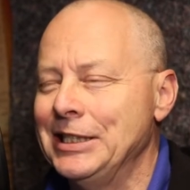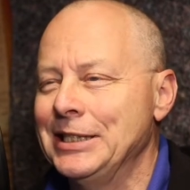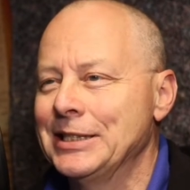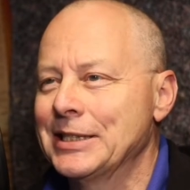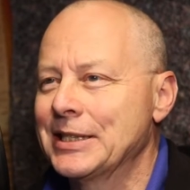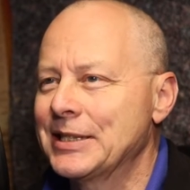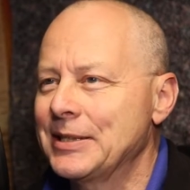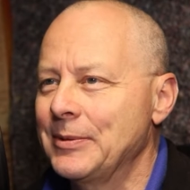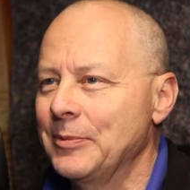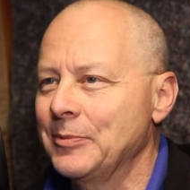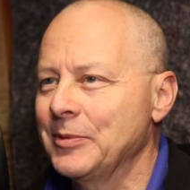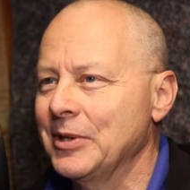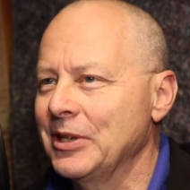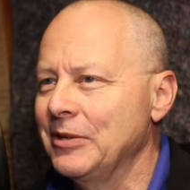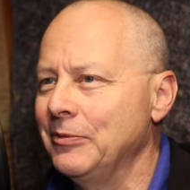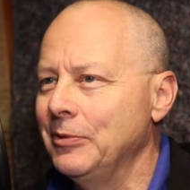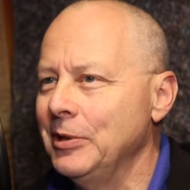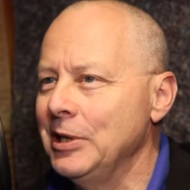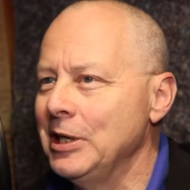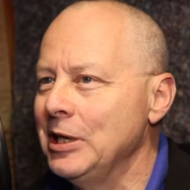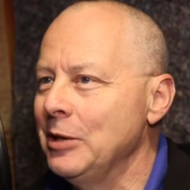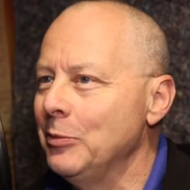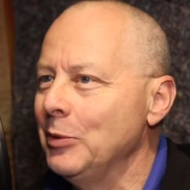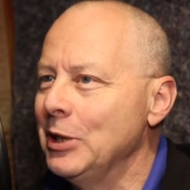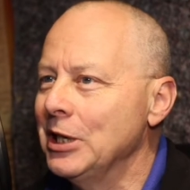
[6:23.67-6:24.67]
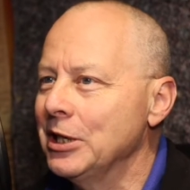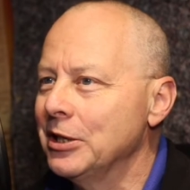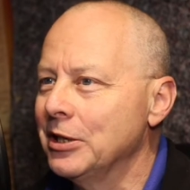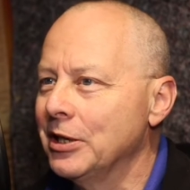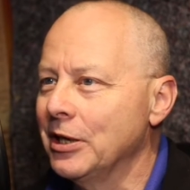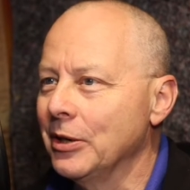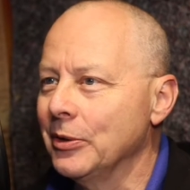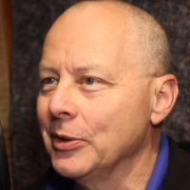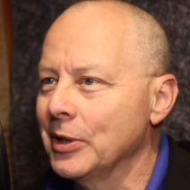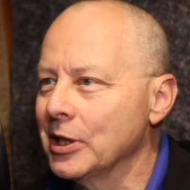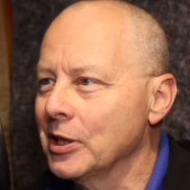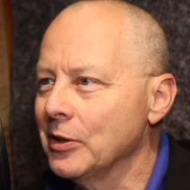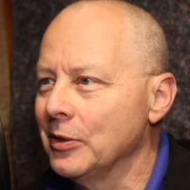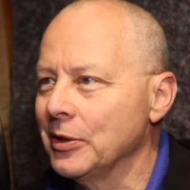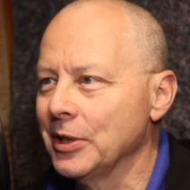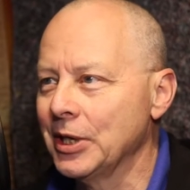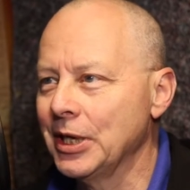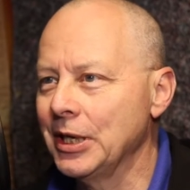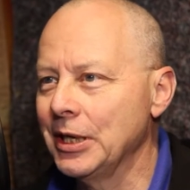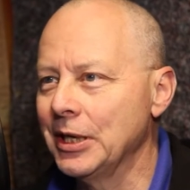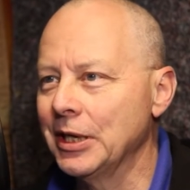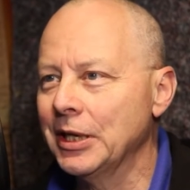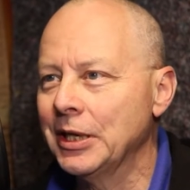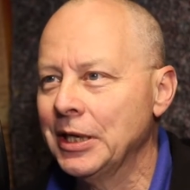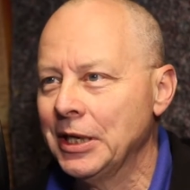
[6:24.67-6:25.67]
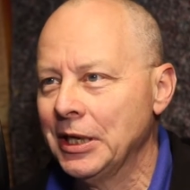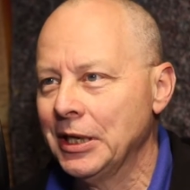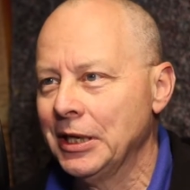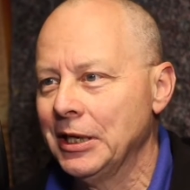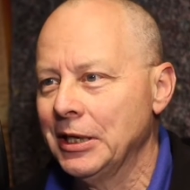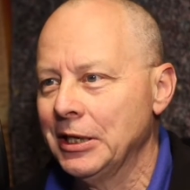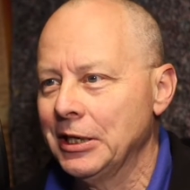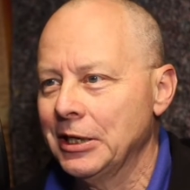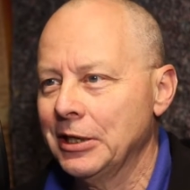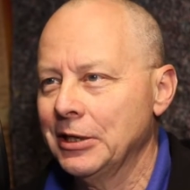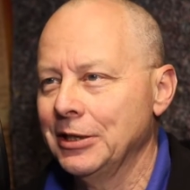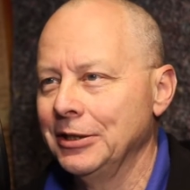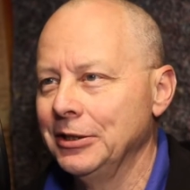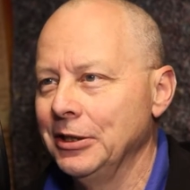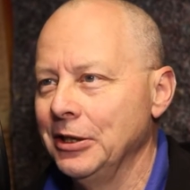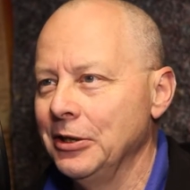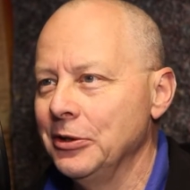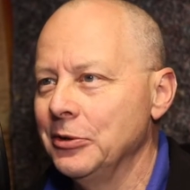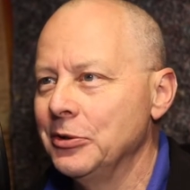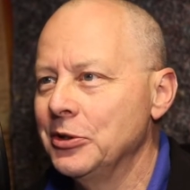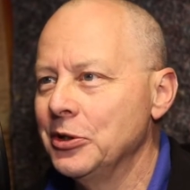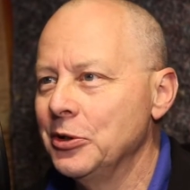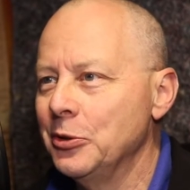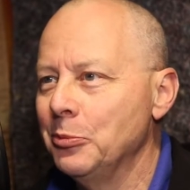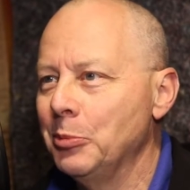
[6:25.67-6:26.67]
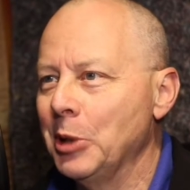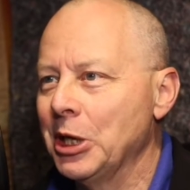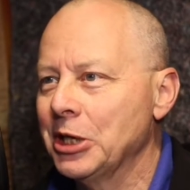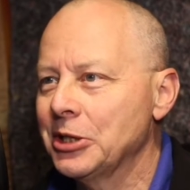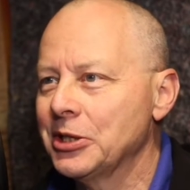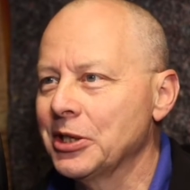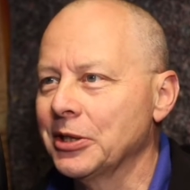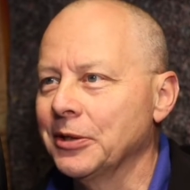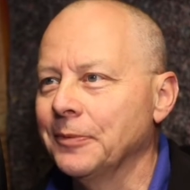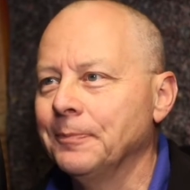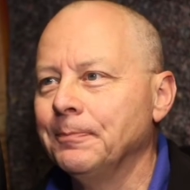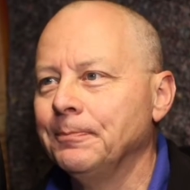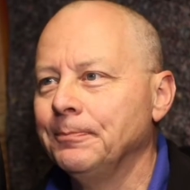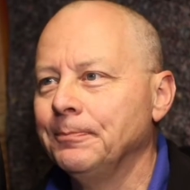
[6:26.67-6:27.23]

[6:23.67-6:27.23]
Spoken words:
there's something really weird going on here. Can you do better?